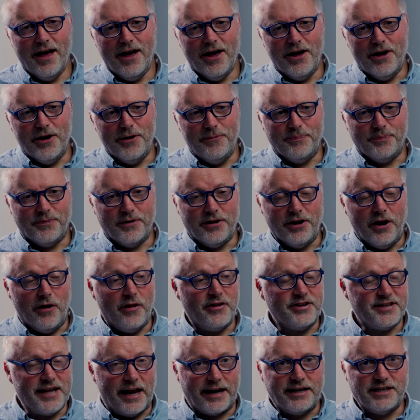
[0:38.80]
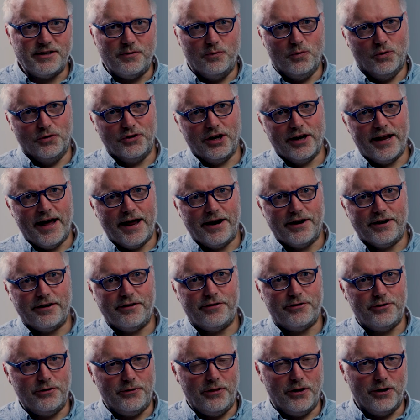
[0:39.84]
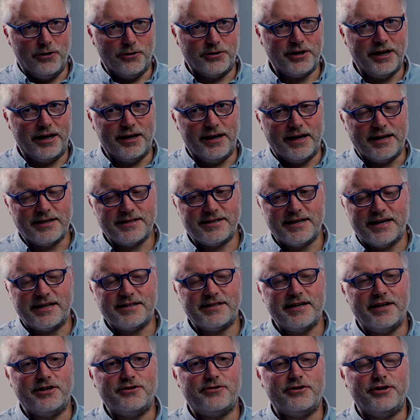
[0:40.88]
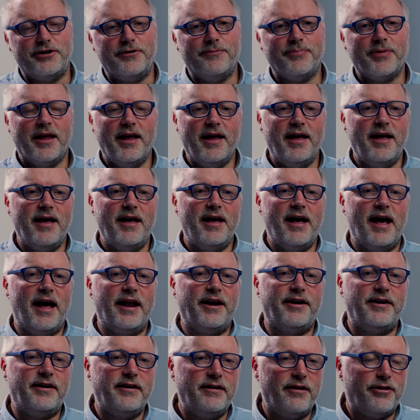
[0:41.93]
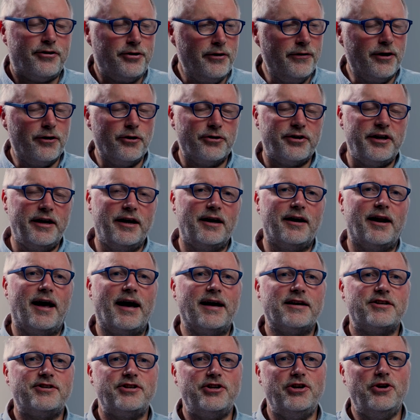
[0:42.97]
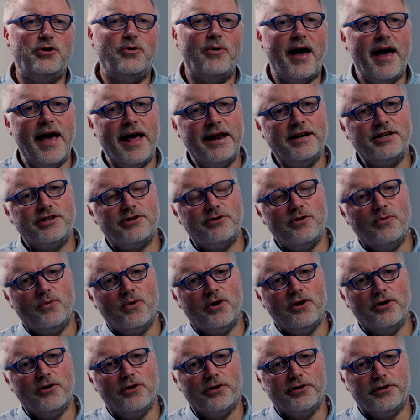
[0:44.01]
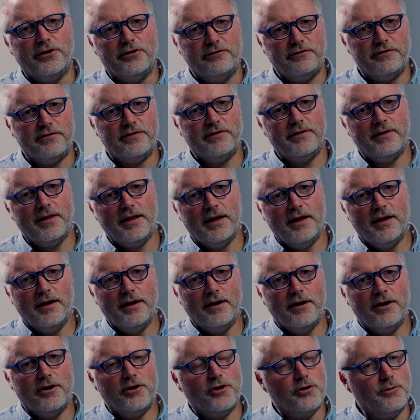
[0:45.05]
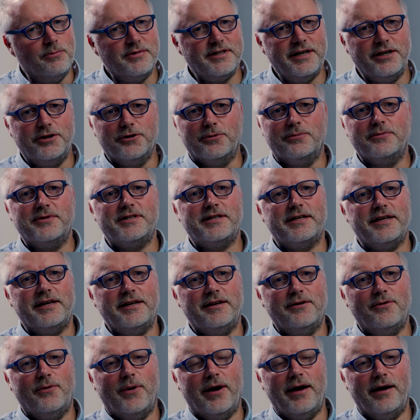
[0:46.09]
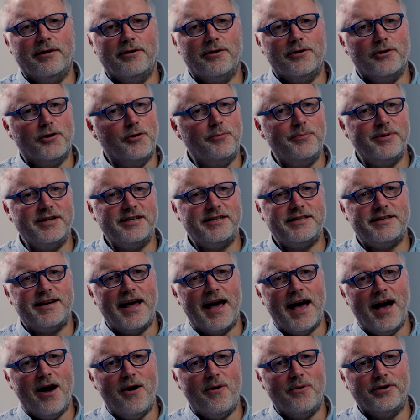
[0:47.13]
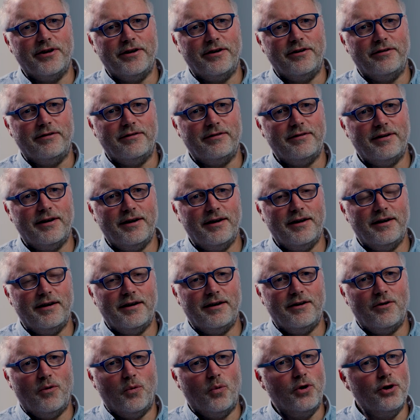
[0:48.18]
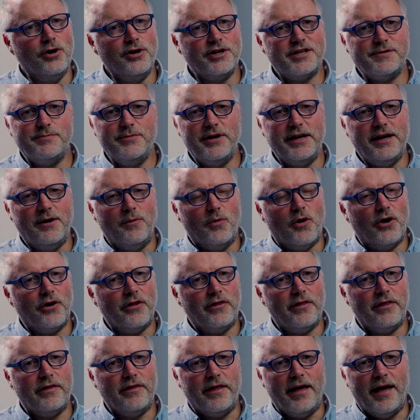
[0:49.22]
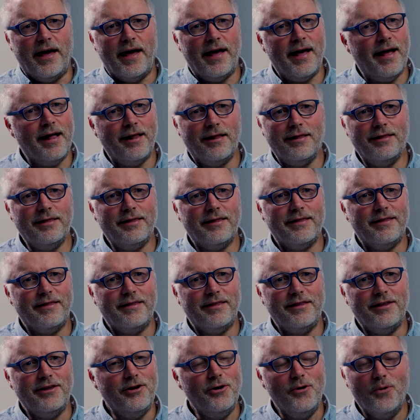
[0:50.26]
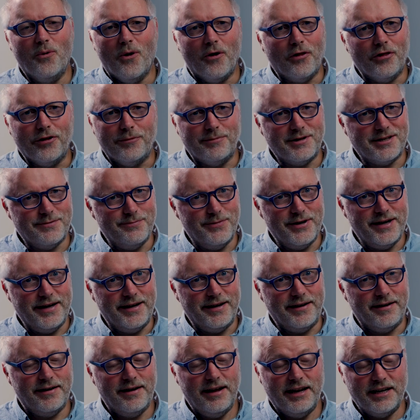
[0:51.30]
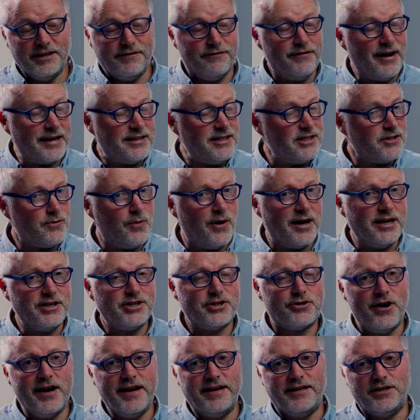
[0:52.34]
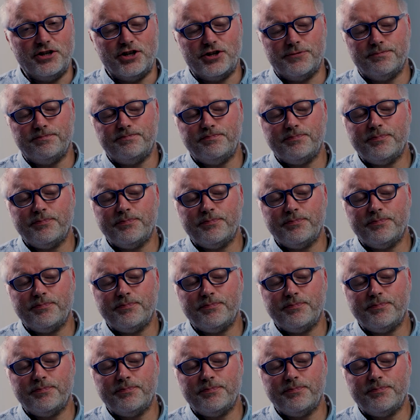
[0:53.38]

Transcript: You know, it's Alice in Wonderland, Through the Looking Glass, etc. And through the looking glass, you enter a world of Humpty Dumpty, where up is down and words mean what the hell you want them to mean. In fact, it's quite strange.